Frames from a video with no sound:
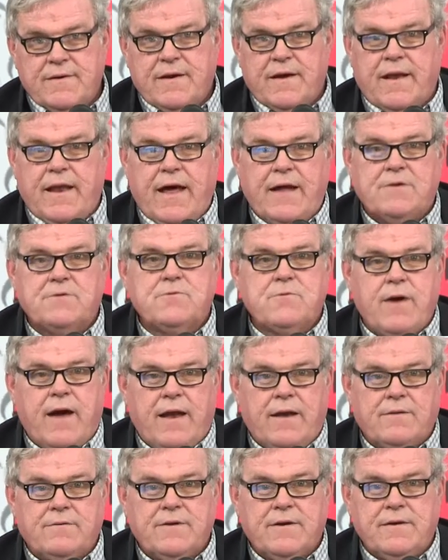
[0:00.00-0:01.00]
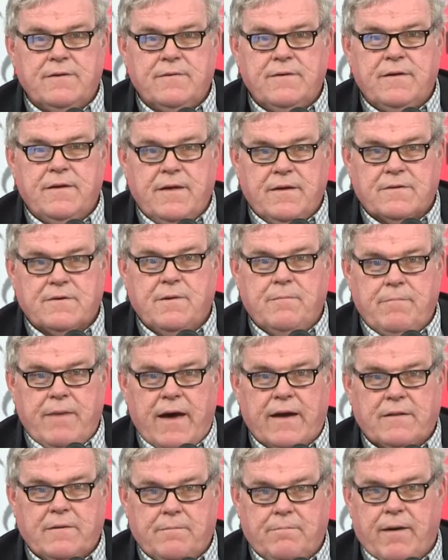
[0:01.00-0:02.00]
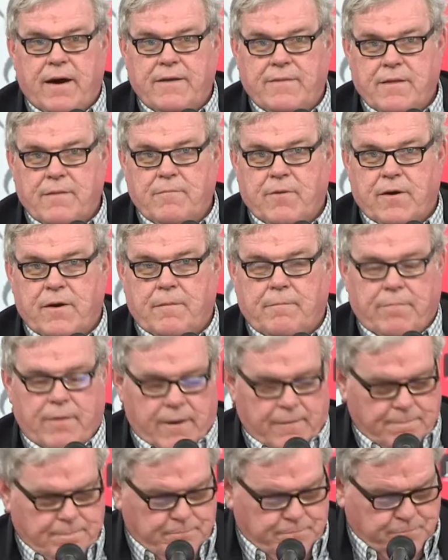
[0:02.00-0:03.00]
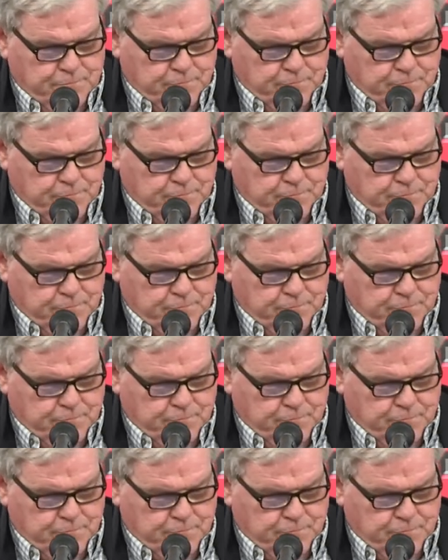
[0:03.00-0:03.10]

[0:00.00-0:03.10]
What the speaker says: And that strategy has come back to bite them on the butt.